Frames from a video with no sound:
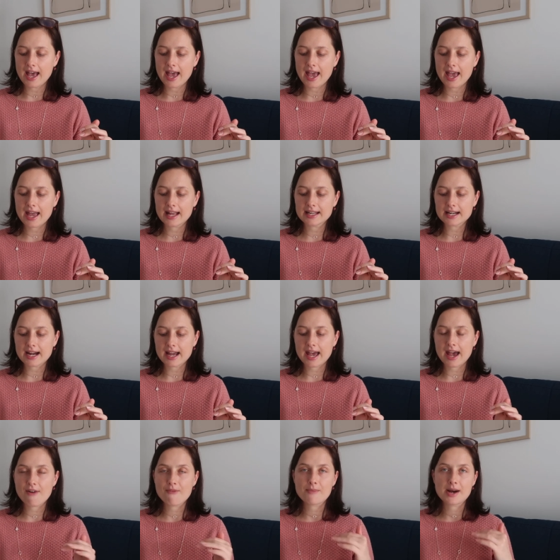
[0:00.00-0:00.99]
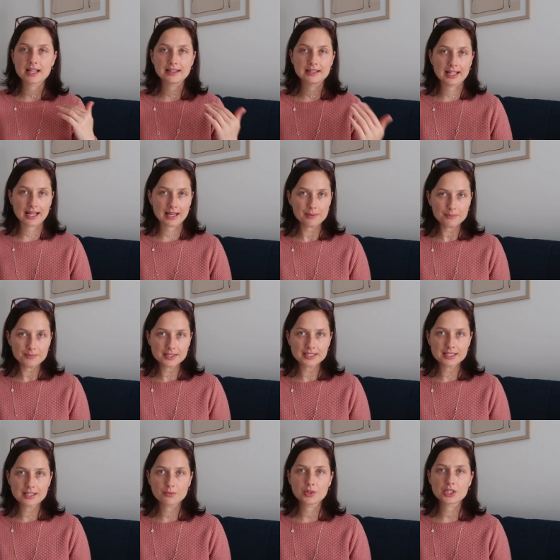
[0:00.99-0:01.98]
and I have my
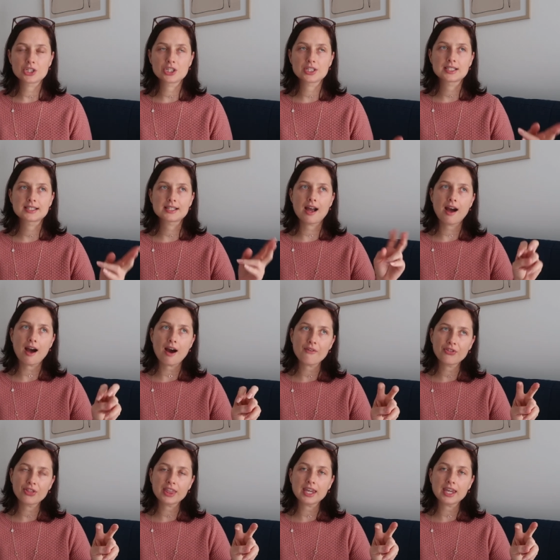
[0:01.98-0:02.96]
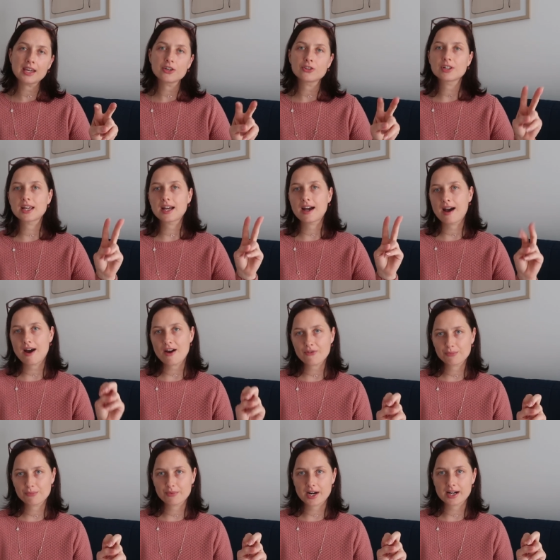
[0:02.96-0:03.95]
labs, which is half theory,
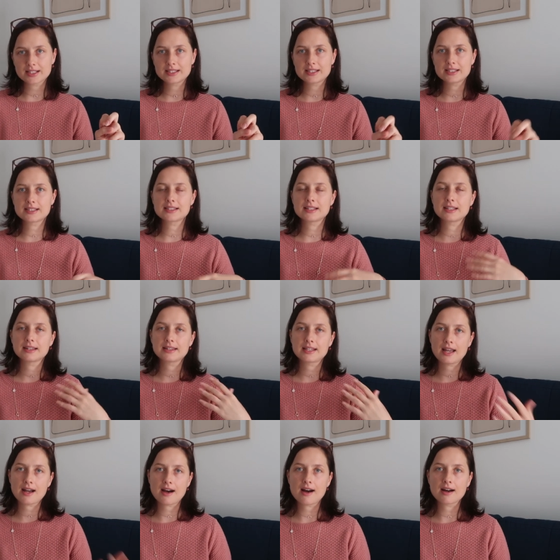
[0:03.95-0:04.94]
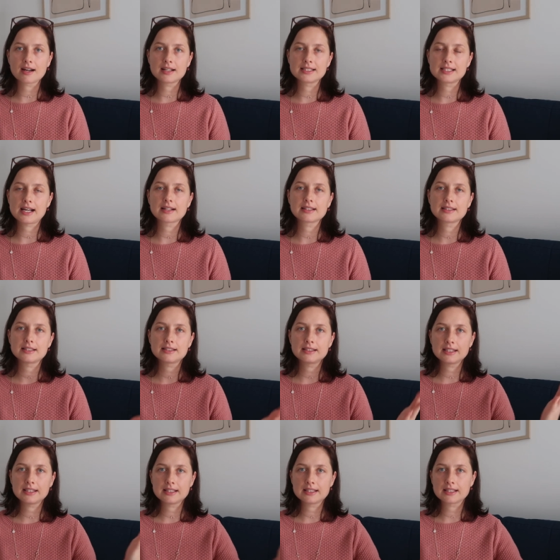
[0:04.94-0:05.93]
half practice. They are conducted
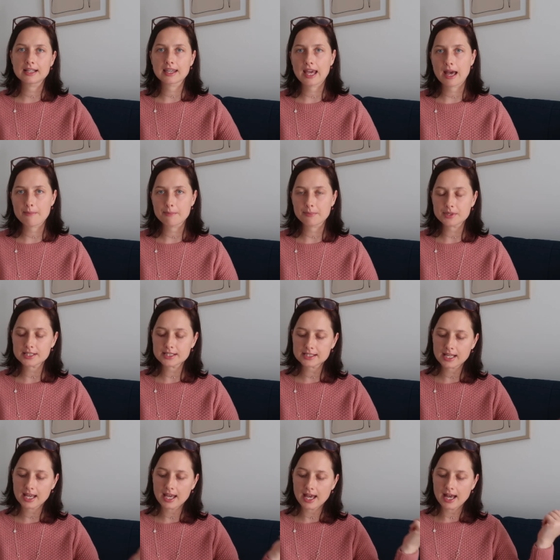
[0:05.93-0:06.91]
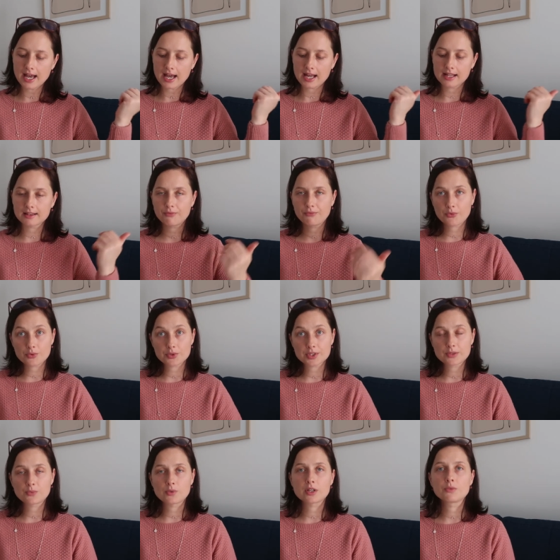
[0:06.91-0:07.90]
in campus, and the
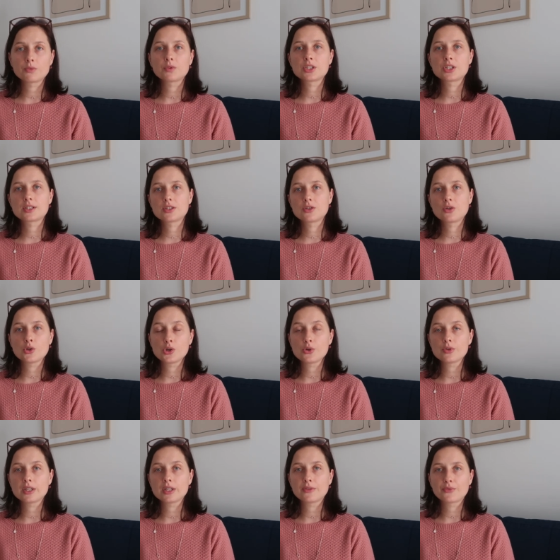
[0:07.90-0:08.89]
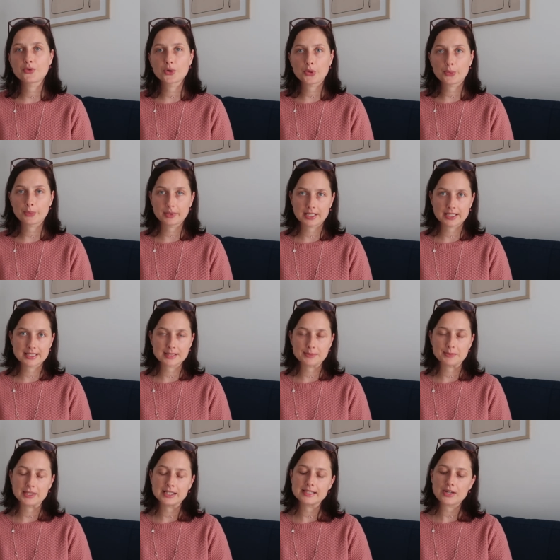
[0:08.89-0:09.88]
fourth one, which is your unit for your
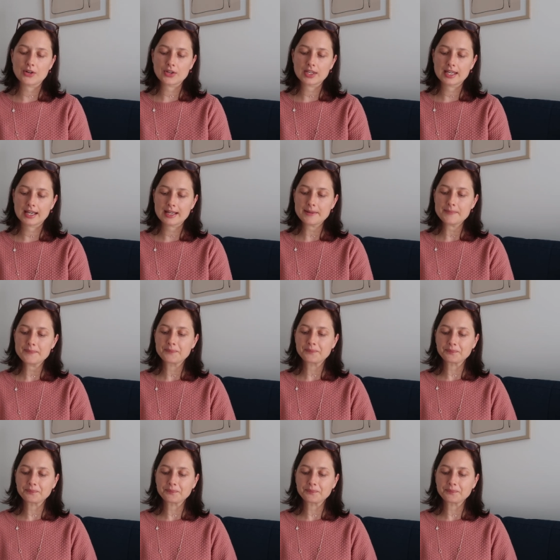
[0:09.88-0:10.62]
placement. Okay,